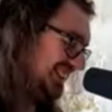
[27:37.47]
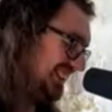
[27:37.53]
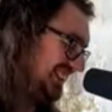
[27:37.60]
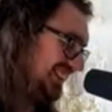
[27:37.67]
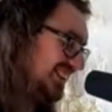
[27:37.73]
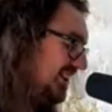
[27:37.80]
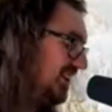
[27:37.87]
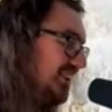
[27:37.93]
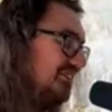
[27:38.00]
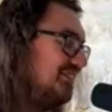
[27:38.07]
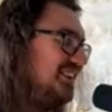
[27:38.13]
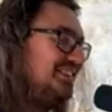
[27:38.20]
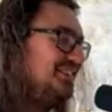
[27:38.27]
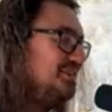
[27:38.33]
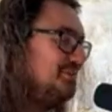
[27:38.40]

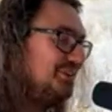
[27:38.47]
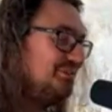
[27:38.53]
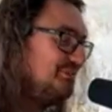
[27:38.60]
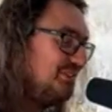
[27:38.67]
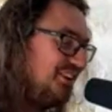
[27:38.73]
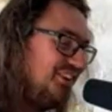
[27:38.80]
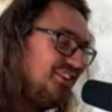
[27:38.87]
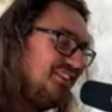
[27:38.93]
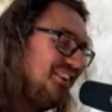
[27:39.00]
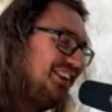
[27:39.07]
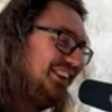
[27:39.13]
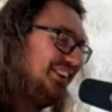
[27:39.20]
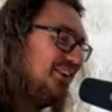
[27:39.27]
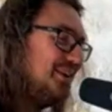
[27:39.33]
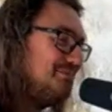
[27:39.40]
Reasonable and
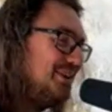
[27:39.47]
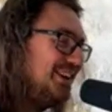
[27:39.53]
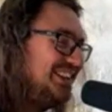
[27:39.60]
functioning, though, am I?